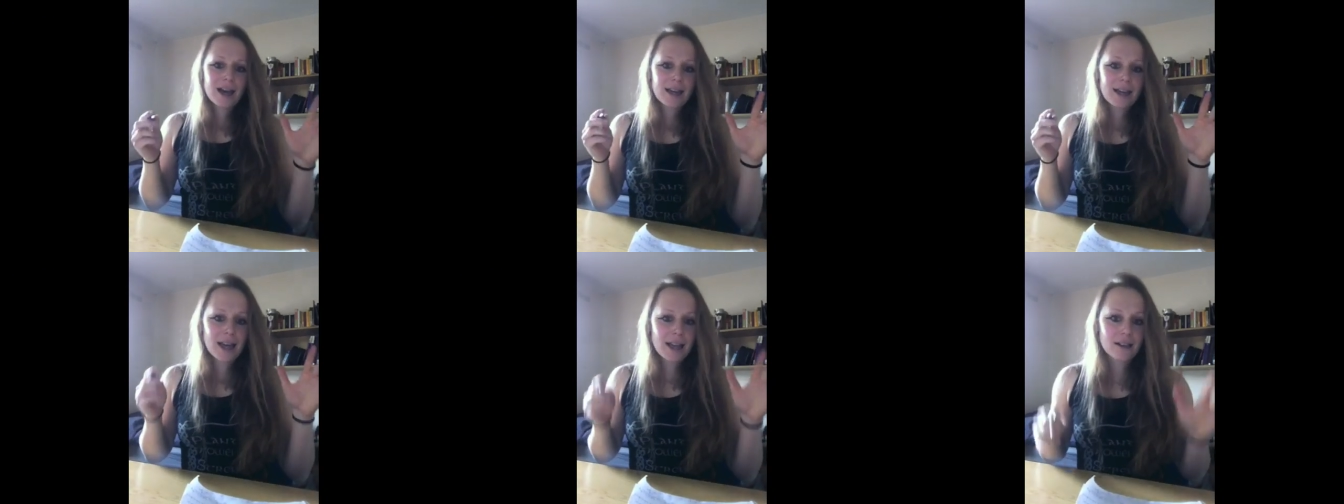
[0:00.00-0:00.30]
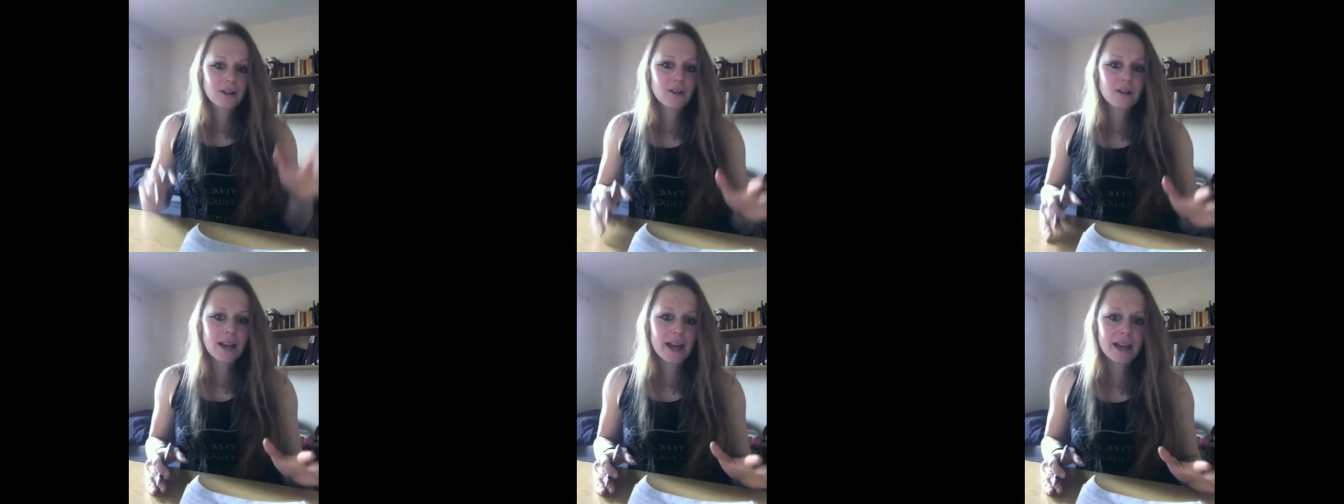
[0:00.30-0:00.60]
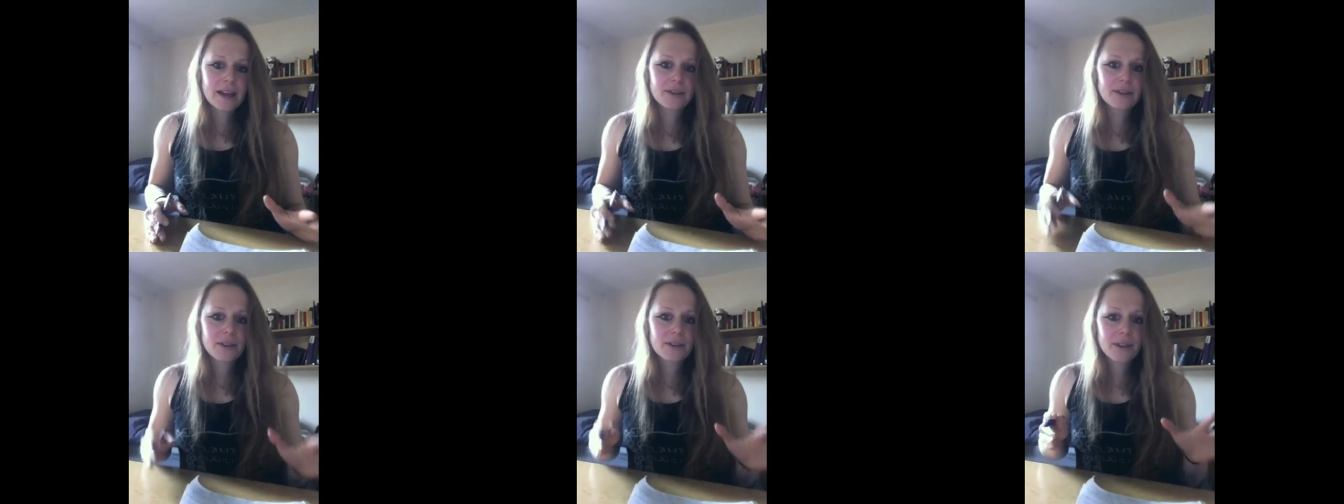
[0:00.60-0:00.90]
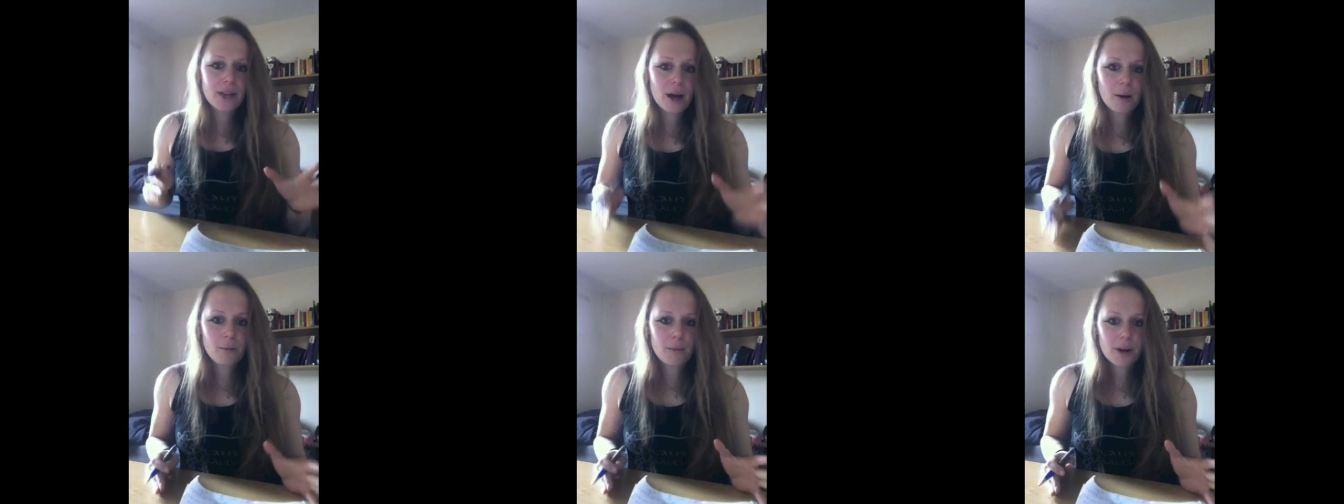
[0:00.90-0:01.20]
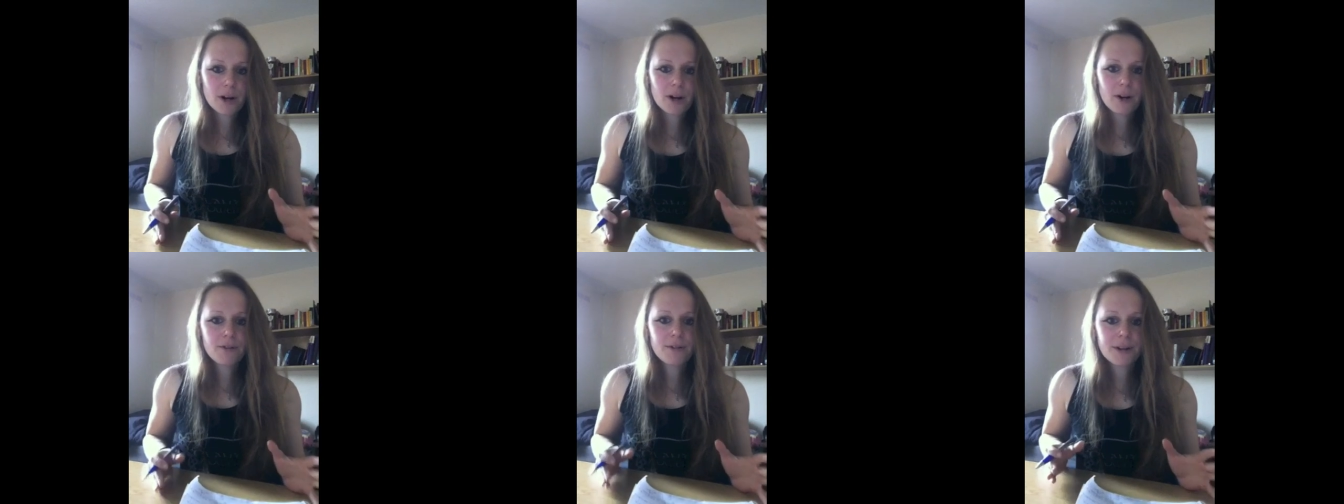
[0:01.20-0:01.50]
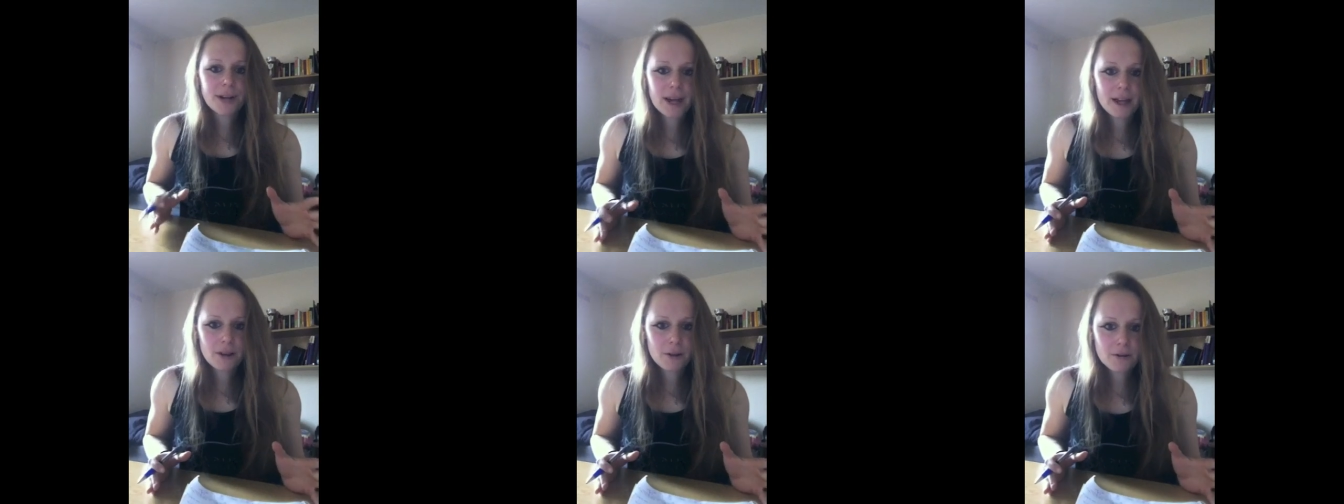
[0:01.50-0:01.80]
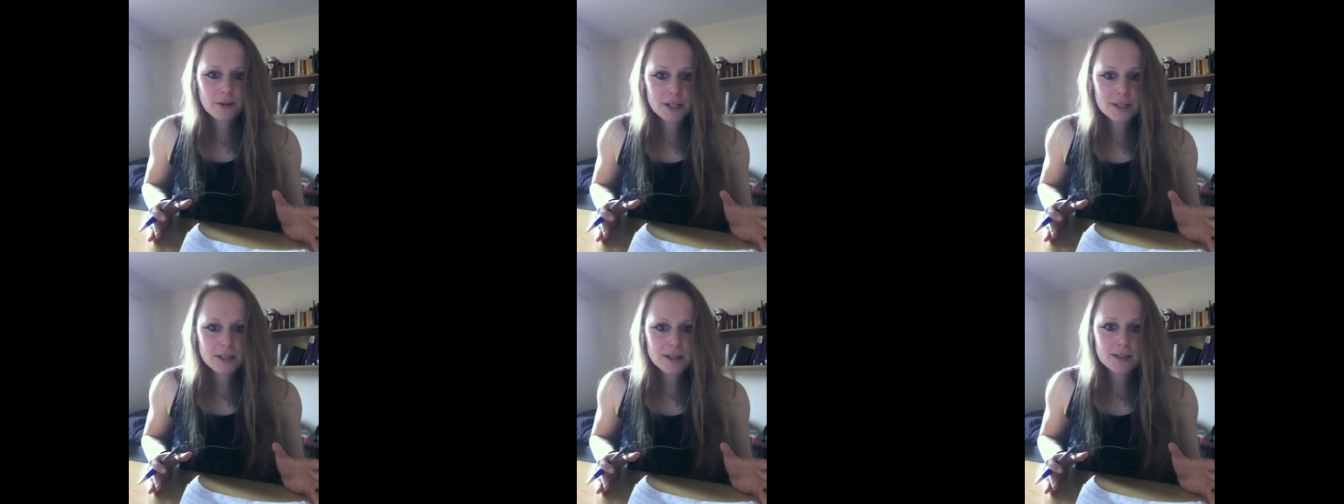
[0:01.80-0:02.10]
Calculate the number of
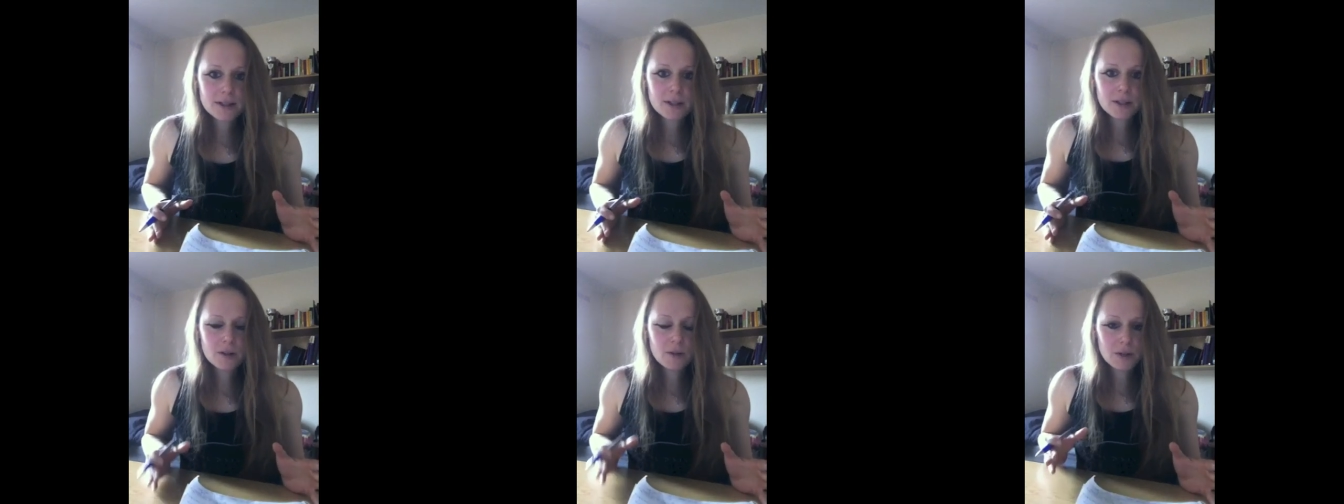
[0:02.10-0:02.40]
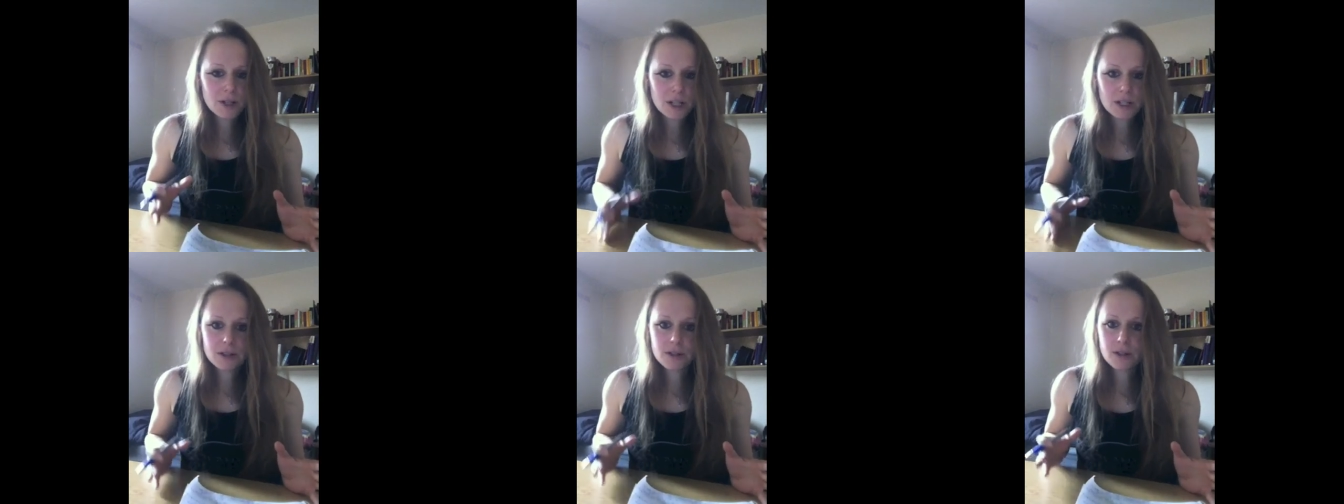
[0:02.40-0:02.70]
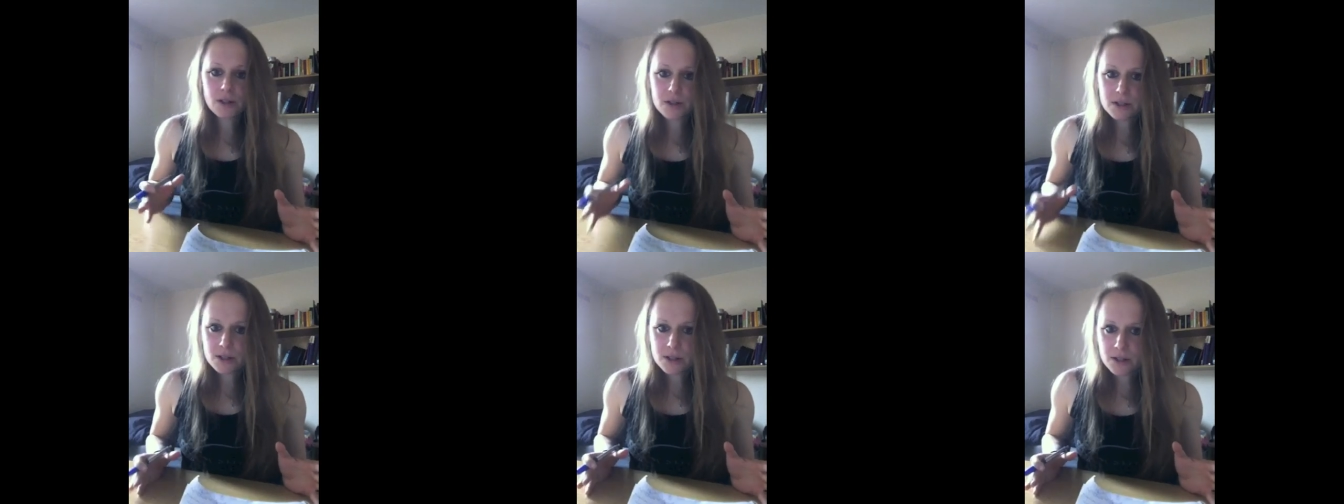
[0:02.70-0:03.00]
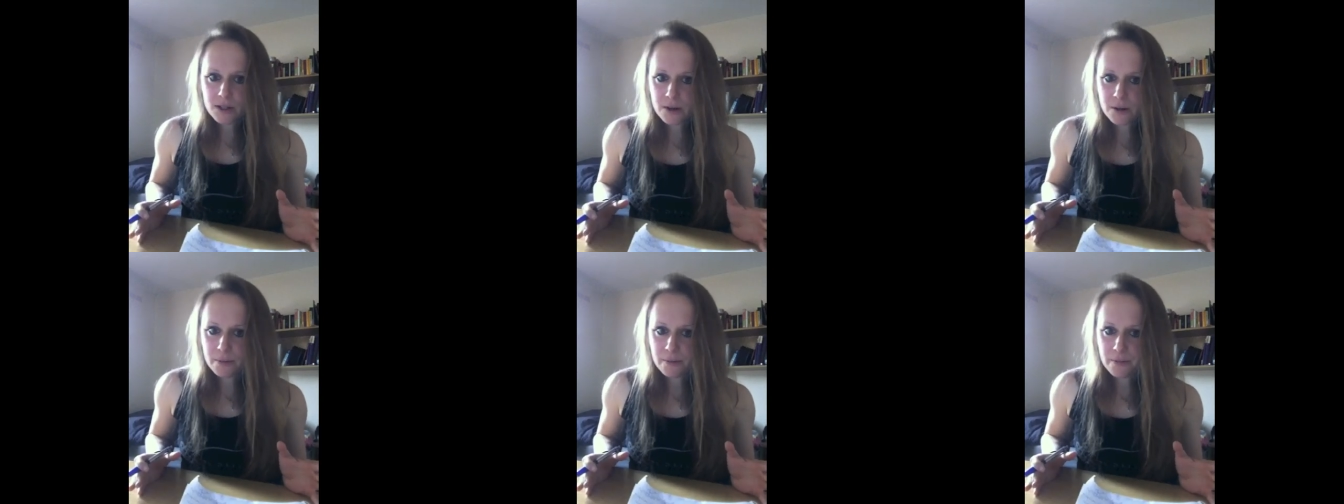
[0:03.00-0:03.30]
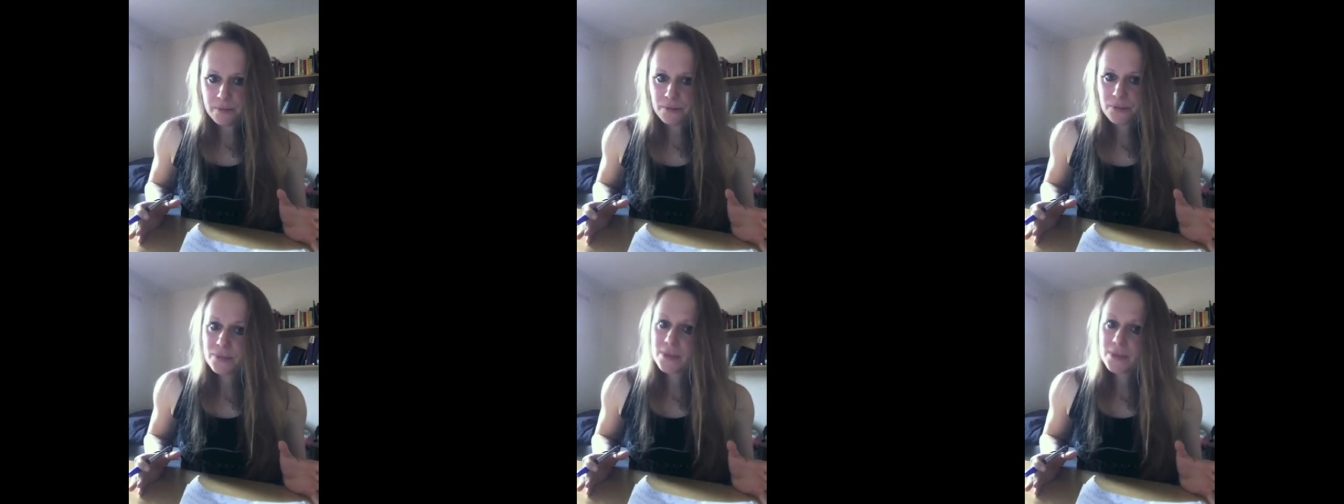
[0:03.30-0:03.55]
calories you need to consume.